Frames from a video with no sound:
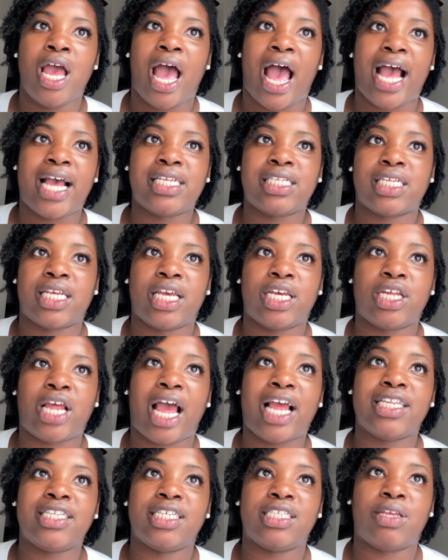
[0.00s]

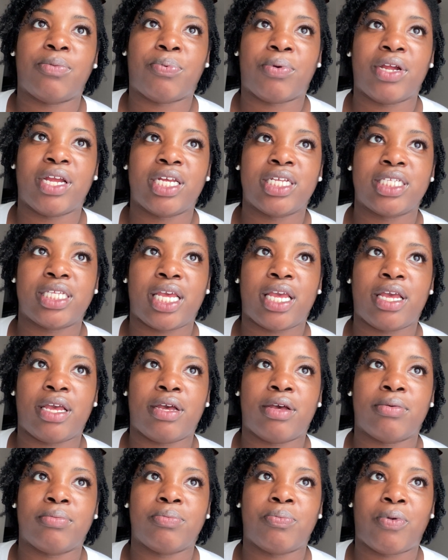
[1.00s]
I did the
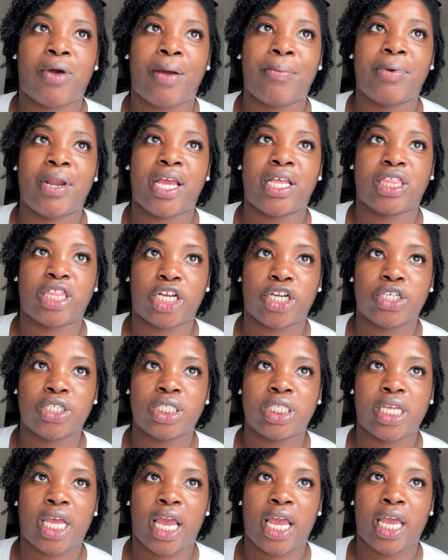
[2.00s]
pre-exam probably that
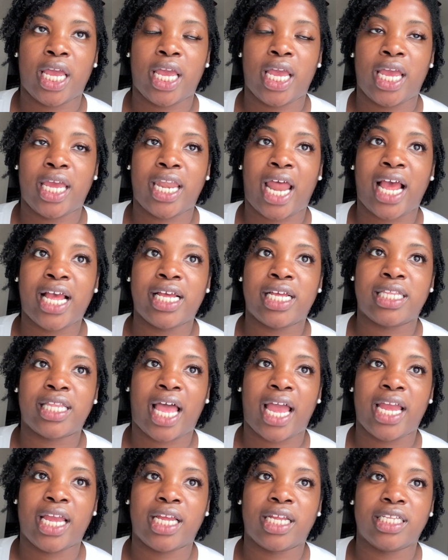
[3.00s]
Thursday, and I
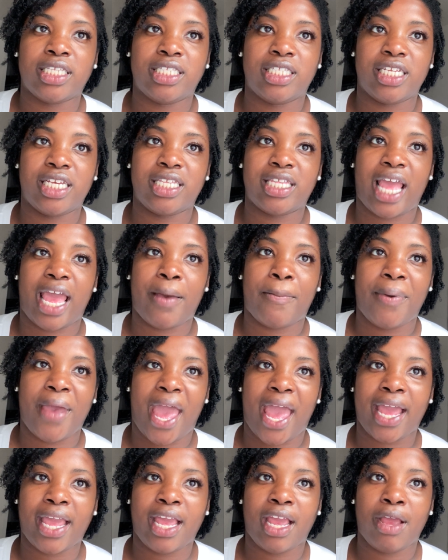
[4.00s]
like did that
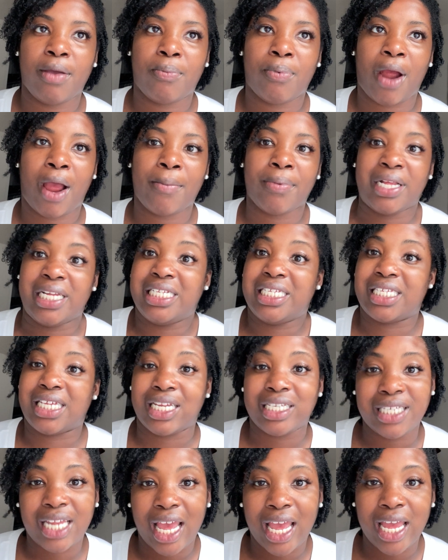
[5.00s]
packet probably
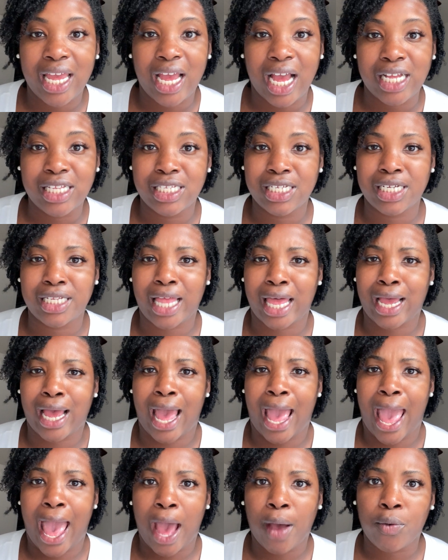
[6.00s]
Sunday. I took like an
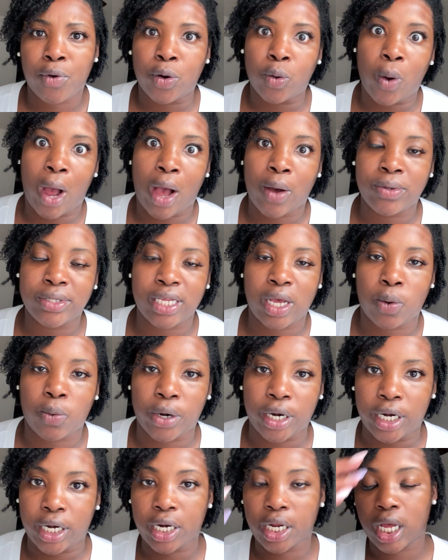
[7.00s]
hour while I was at
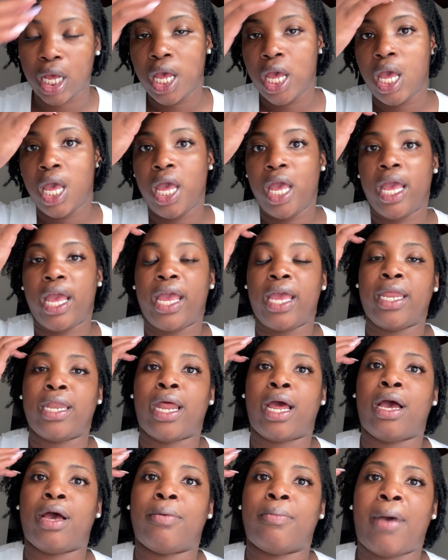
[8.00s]
work, and
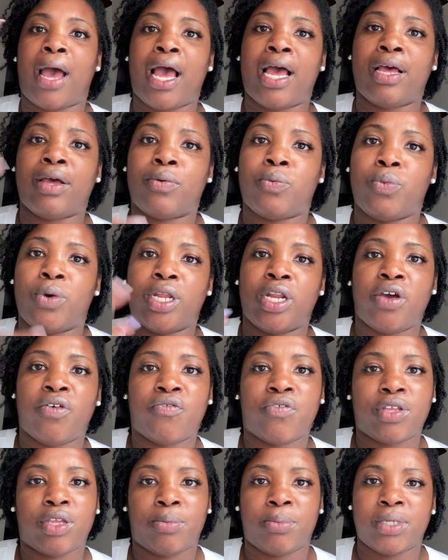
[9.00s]
I went
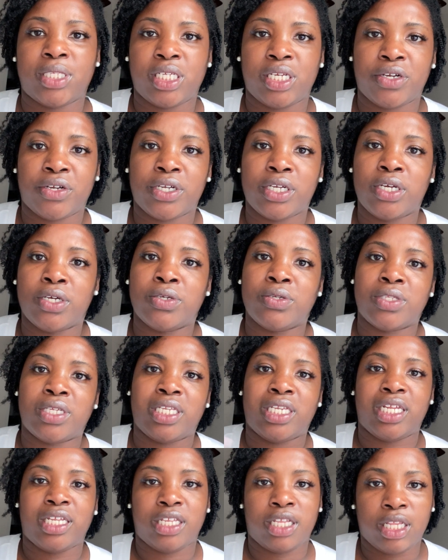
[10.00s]
over the materials
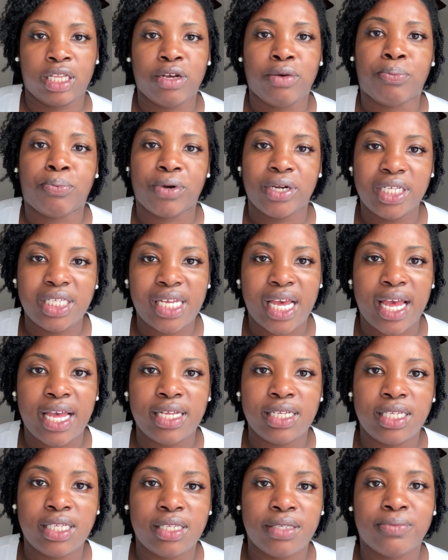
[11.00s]
and did the little
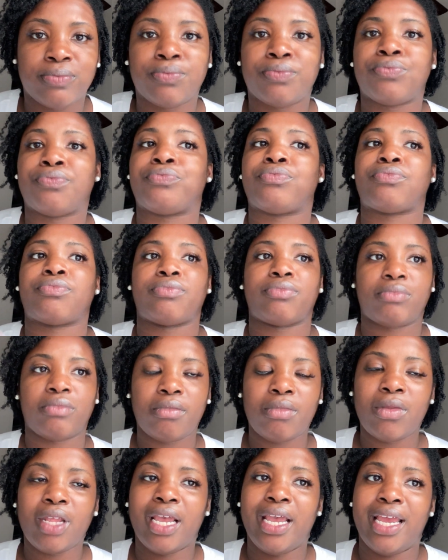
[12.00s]
pre-test,
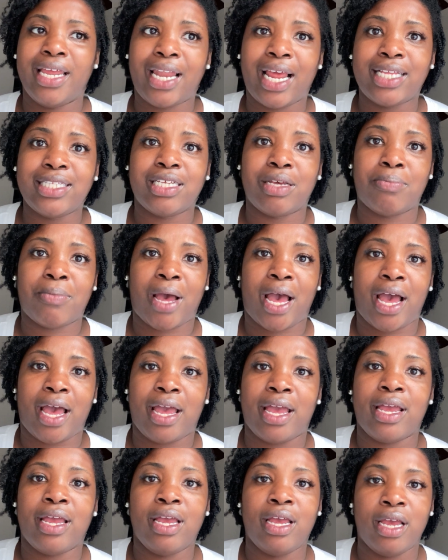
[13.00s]
and I did
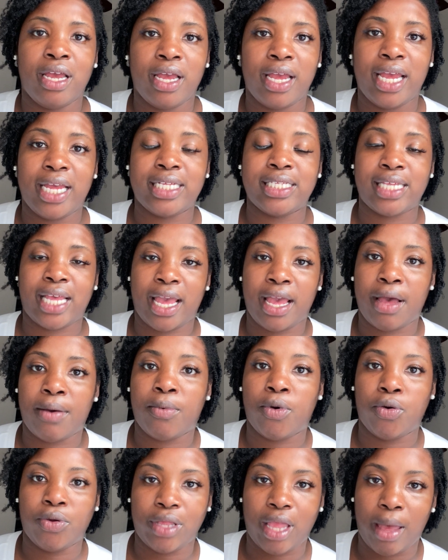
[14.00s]
my exam
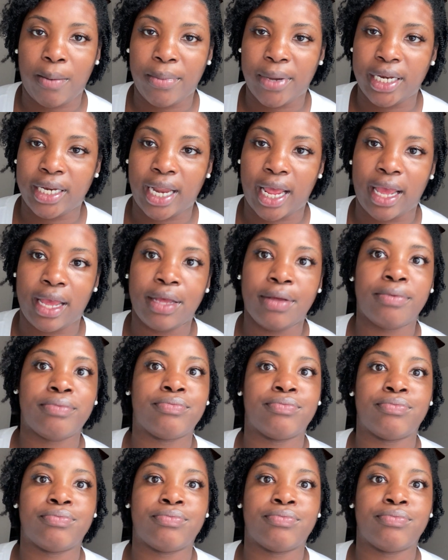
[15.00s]
on that Monday.